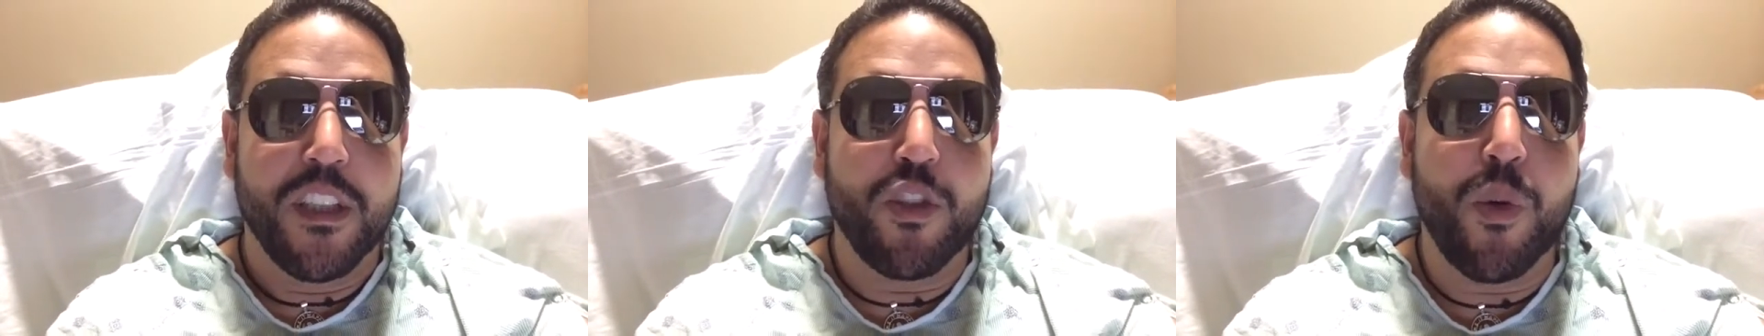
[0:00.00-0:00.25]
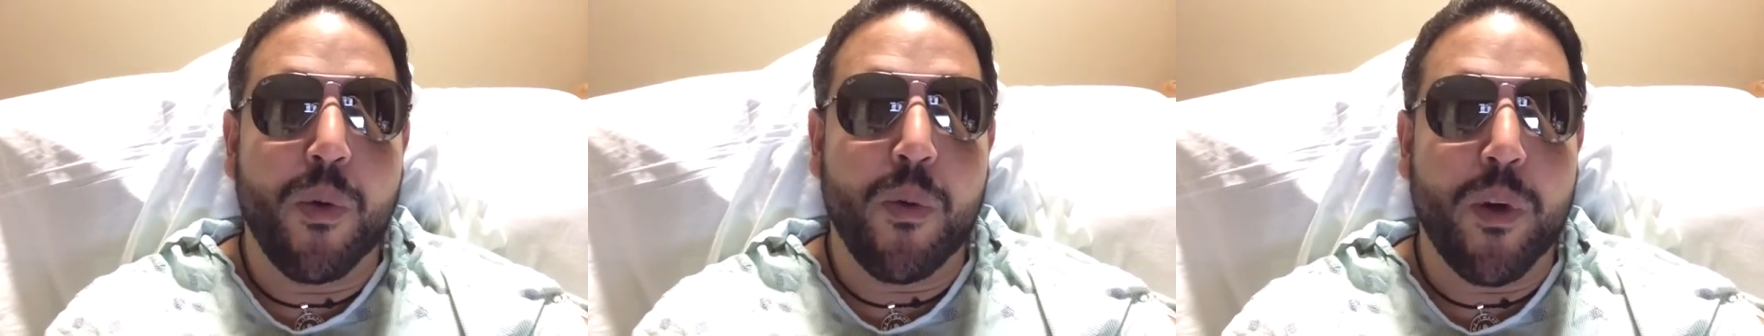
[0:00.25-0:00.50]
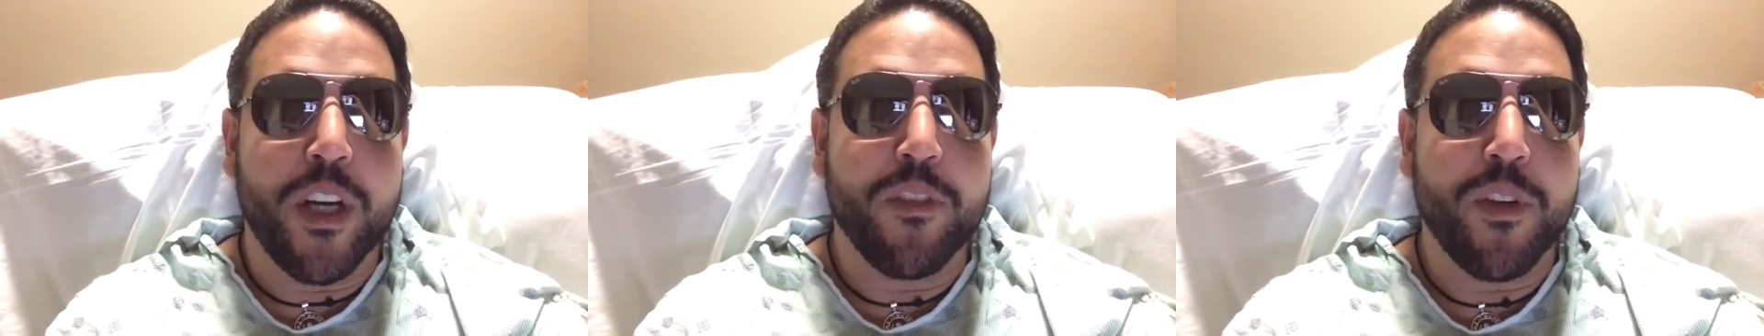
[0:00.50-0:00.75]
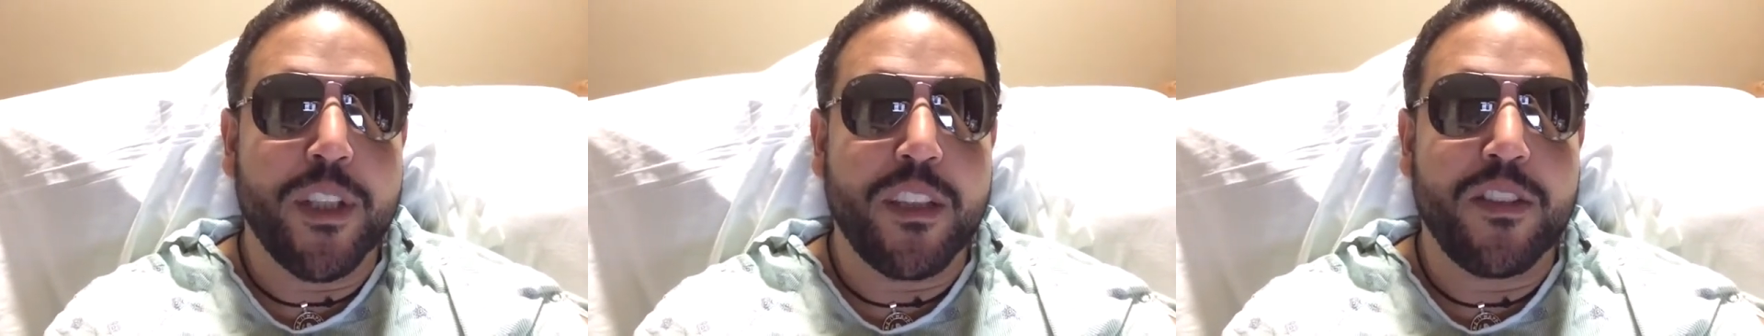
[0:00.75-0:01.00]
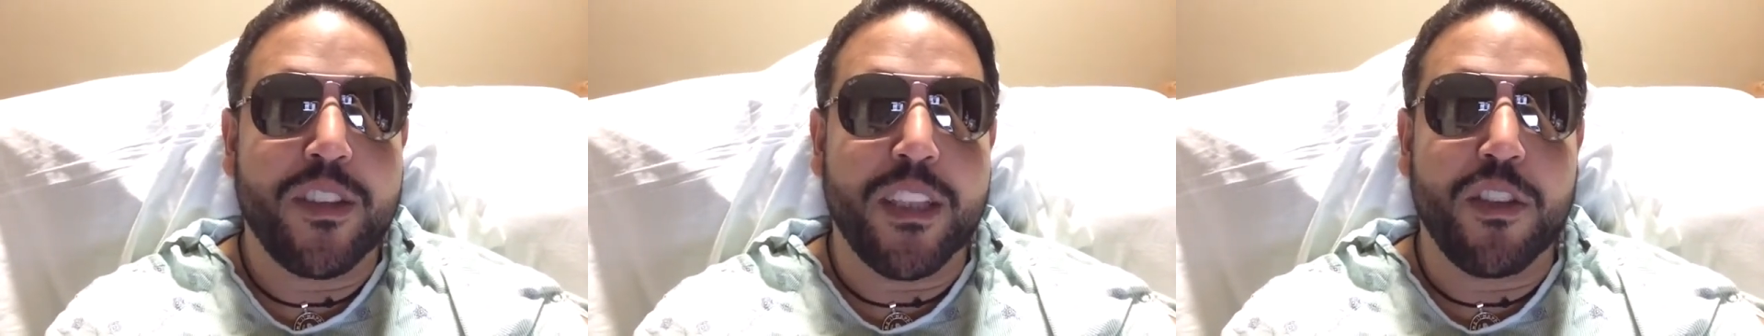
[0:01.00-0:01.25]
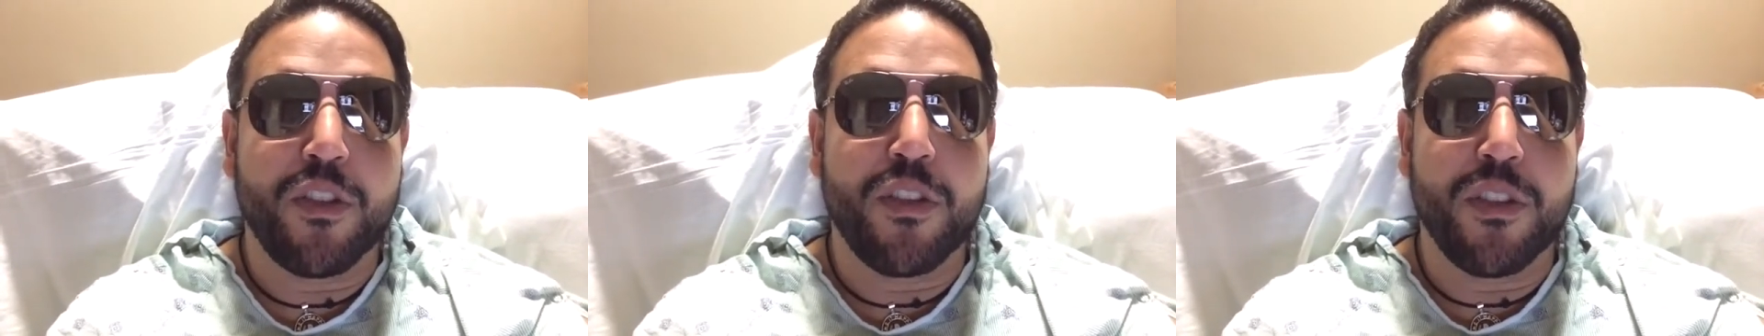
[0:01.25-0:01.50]
doing whatever it is that
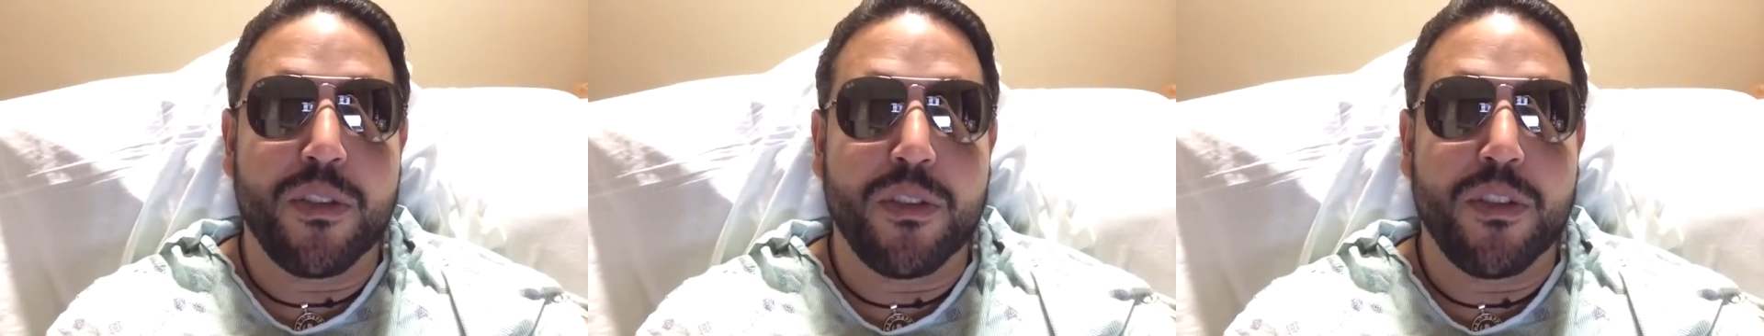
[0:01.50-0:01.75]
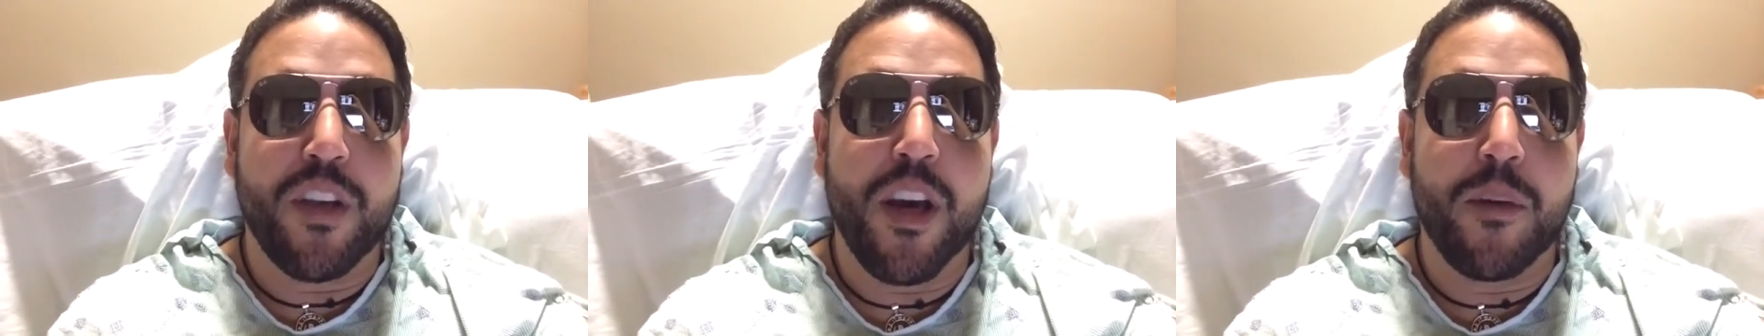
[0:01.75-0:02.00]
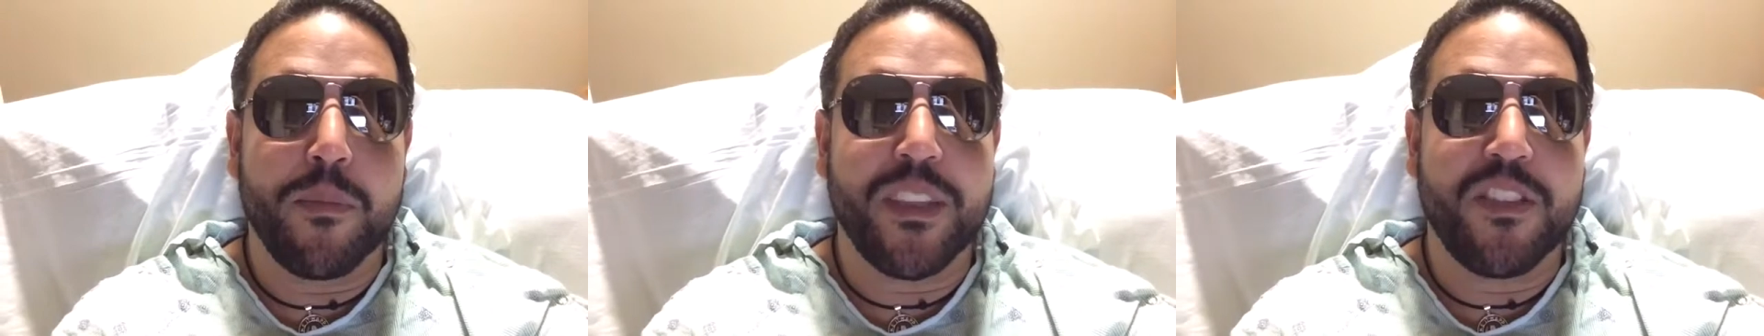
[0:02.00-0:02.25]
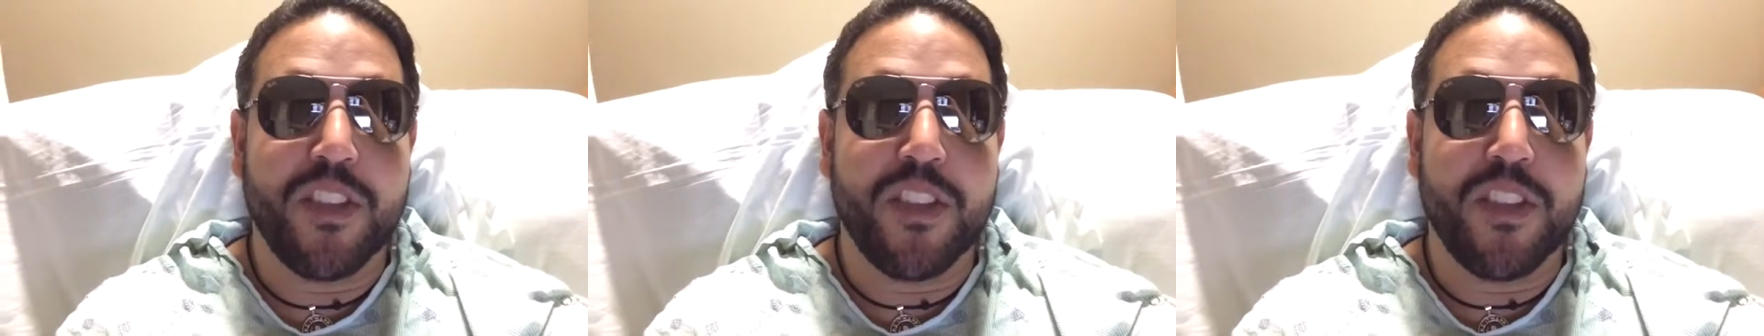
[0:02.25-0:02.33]
you do to help me